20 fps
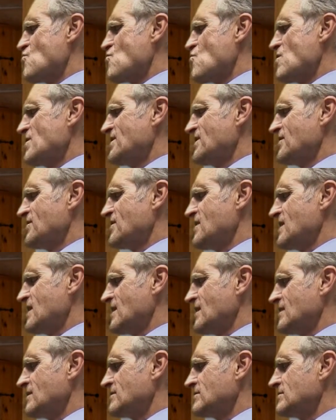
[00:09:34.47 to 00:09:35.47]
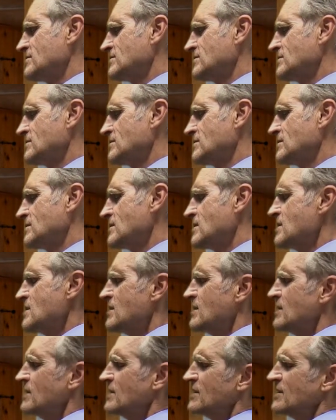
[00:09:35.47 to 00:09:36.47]
What do you think?
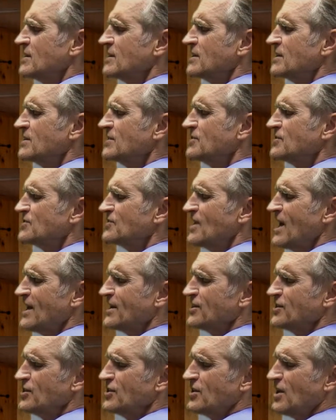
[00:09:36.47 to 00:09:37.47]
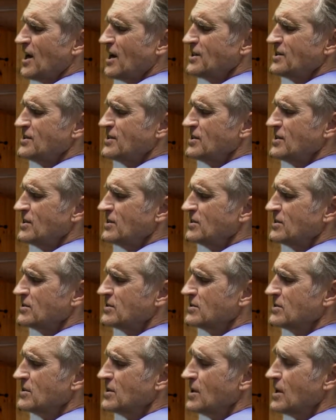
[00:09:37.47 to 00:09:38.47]
Is that a good idea?
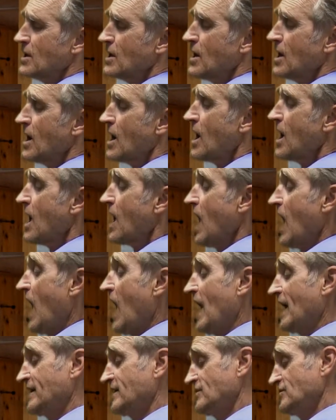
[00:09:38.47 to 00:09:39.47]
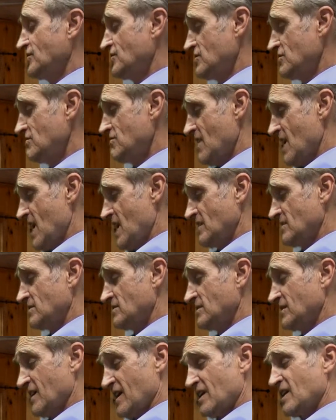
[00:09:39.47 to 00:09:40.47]
I can do that,
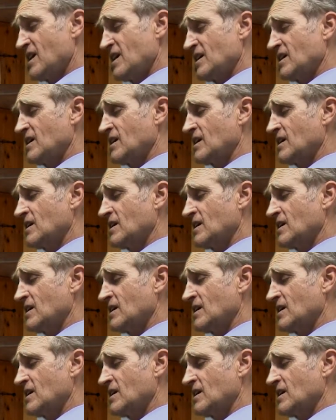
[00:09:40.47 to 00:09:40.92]
can I?